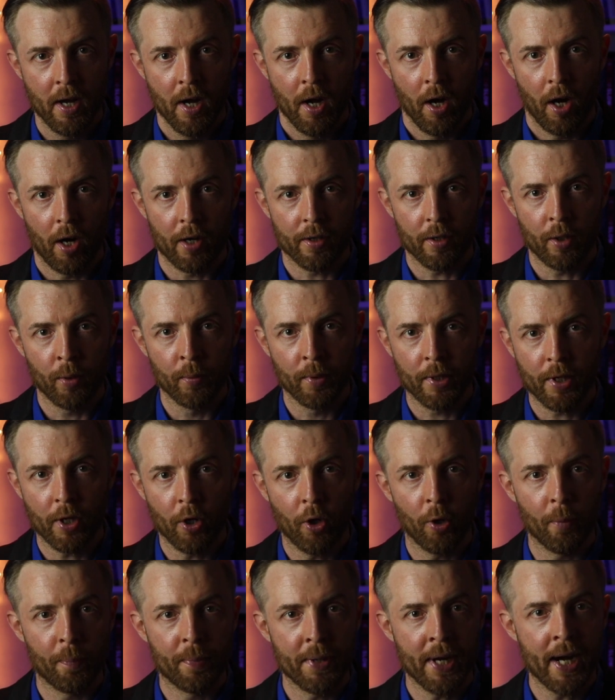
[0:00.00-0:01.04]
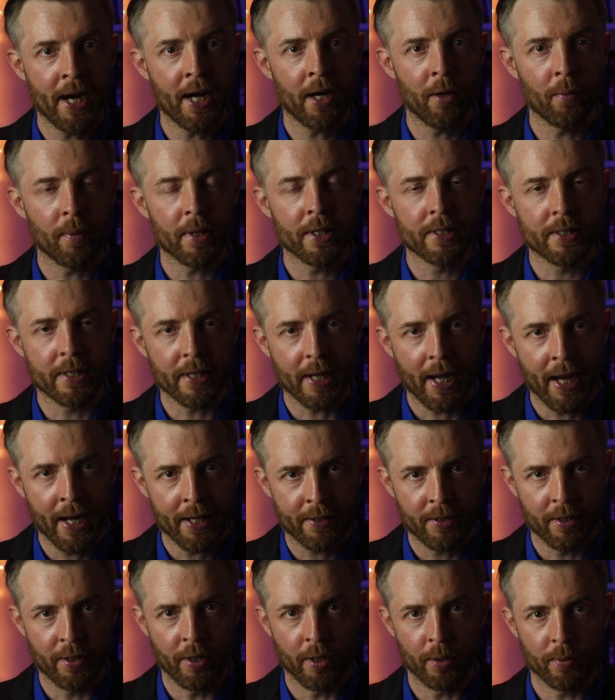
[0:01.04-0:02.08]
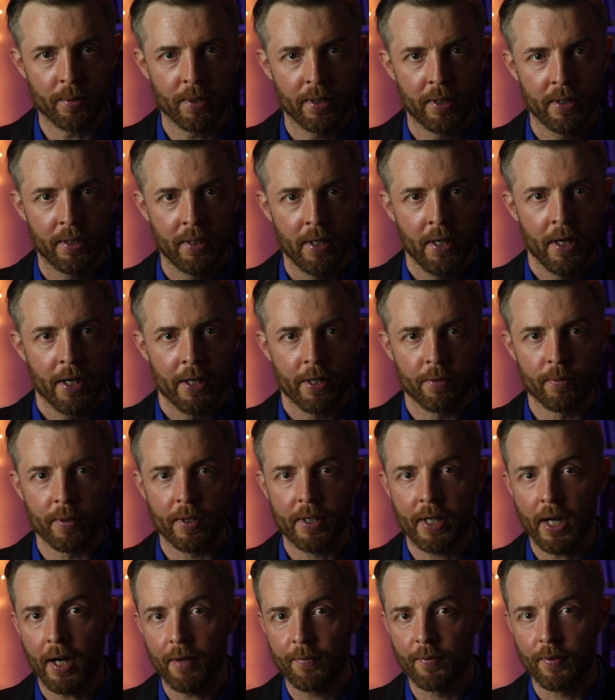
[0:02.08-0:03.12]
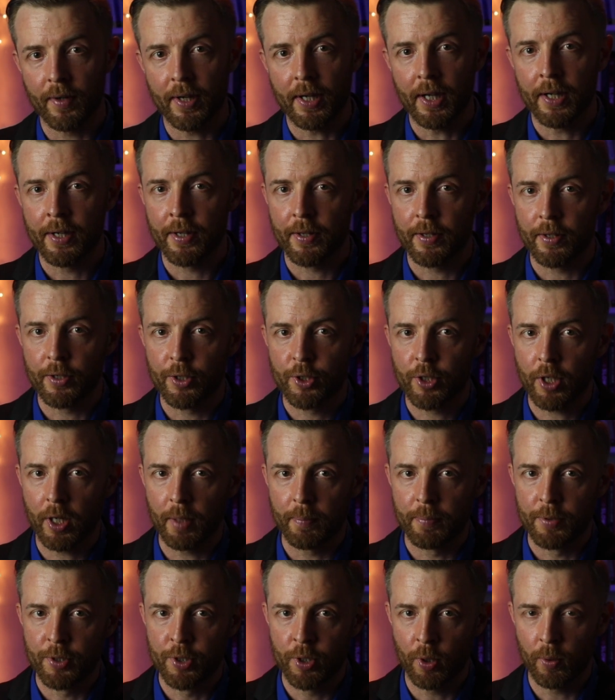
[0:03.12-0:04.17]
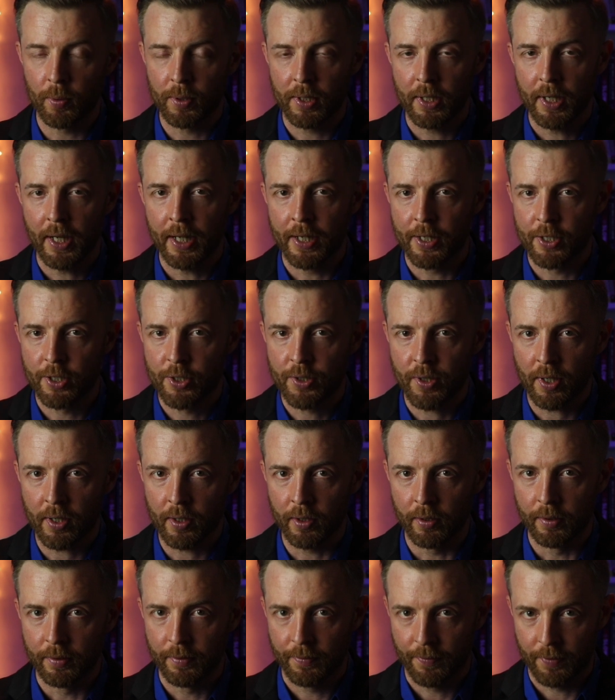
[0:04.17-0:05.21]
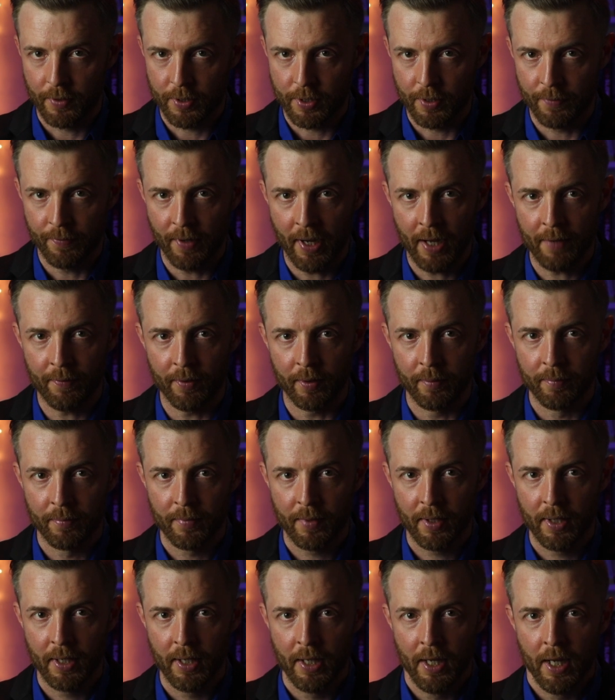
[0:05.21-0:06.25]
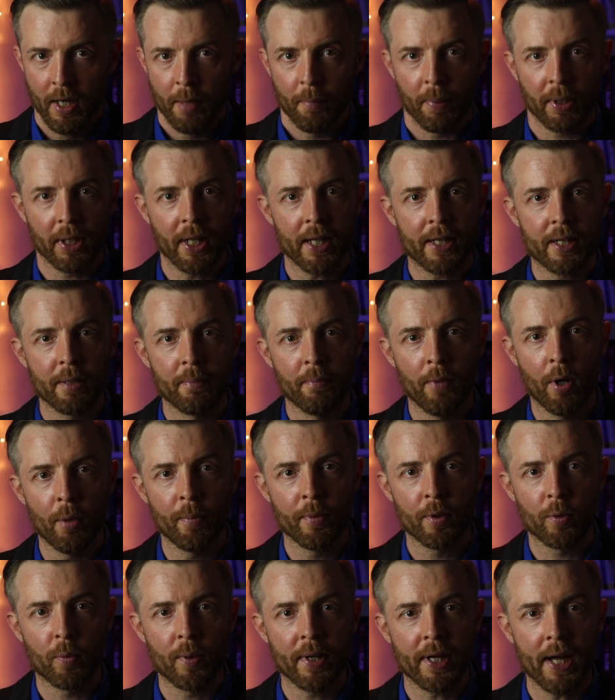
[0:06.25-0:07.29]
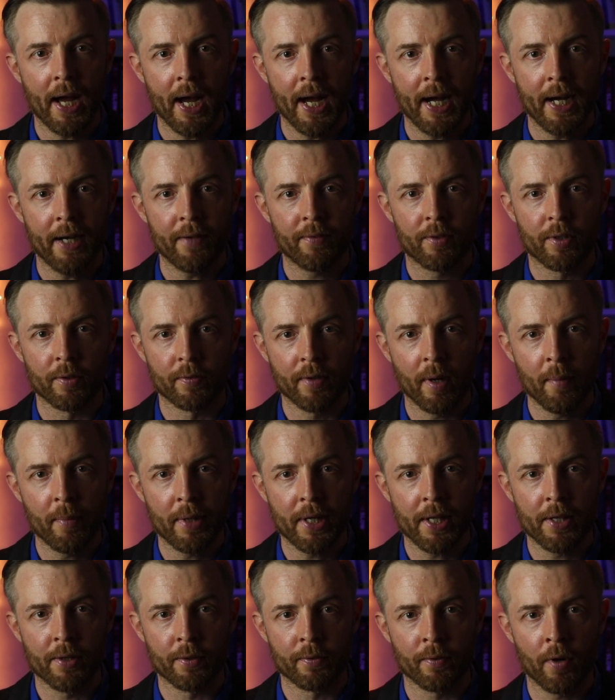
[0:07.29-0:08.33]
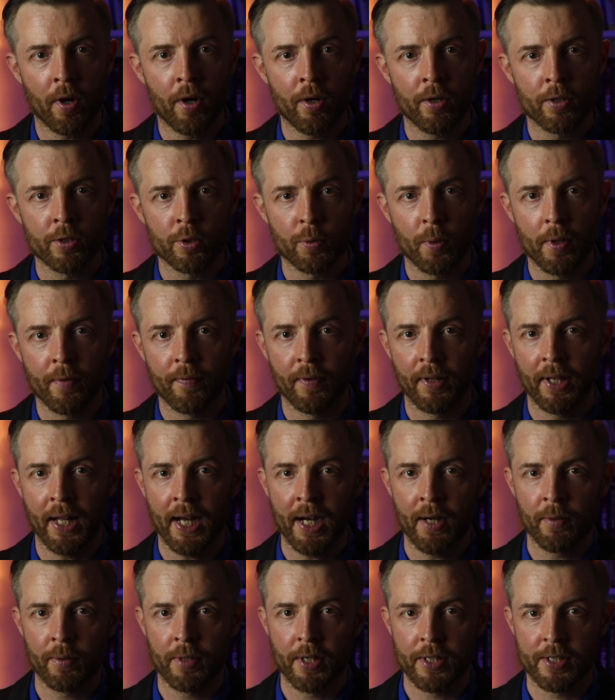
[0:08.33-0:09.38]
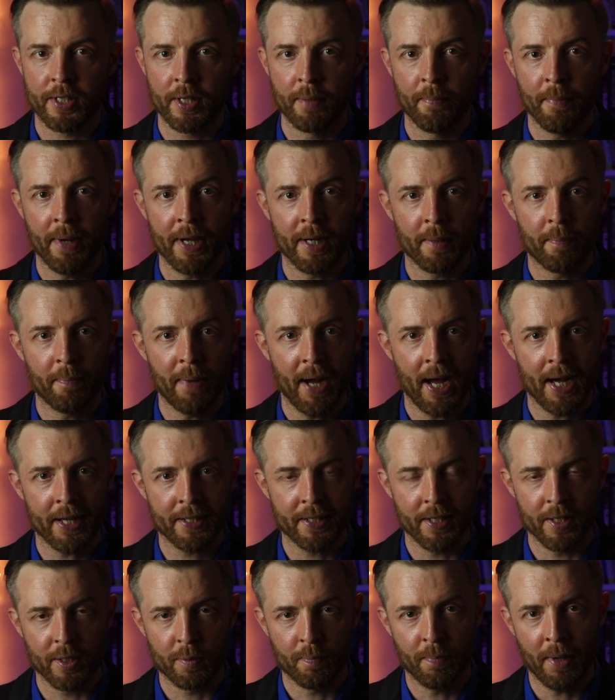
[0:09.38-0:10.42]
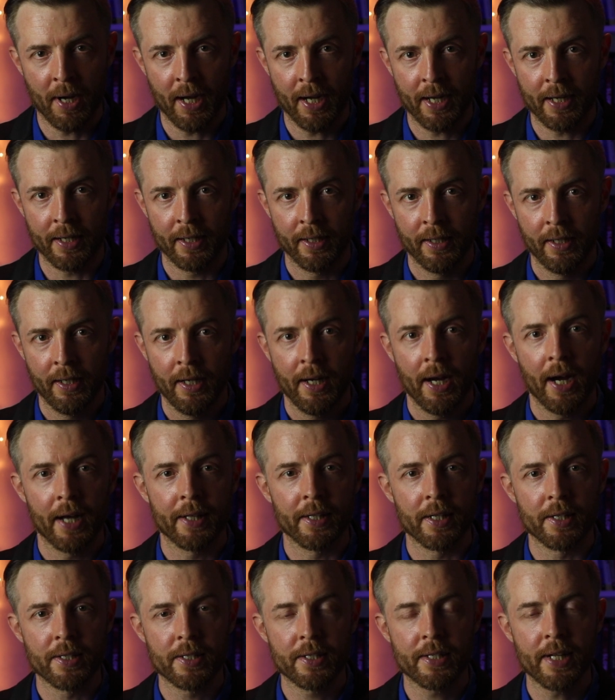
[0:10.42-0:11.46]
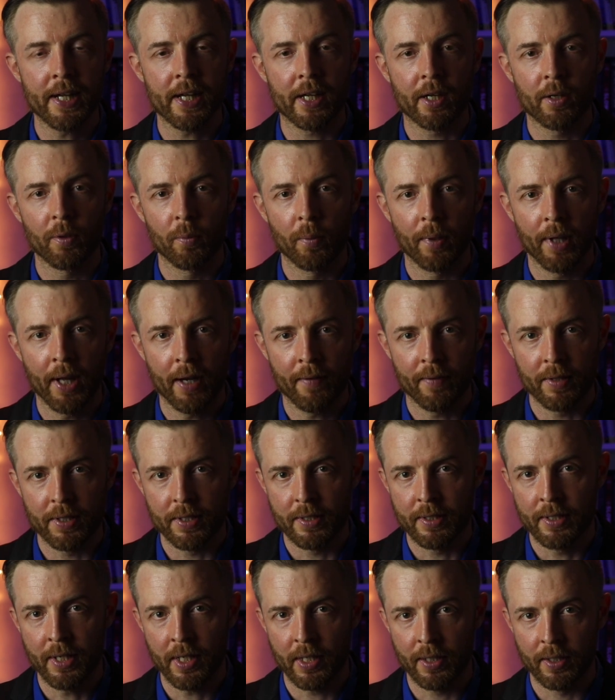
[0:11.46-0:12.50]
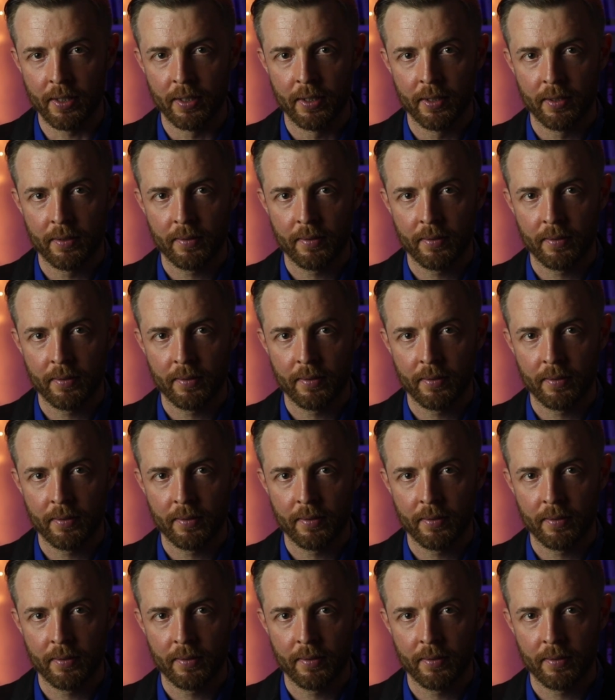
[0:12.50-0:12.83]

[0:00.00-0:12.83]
Our only hope now is the antidote, the recovery another sharp jolt and a struggle for survival. But let the moment we have to remedy the wrongs we've allowed to cement pass us by, and the snake will have its dinner.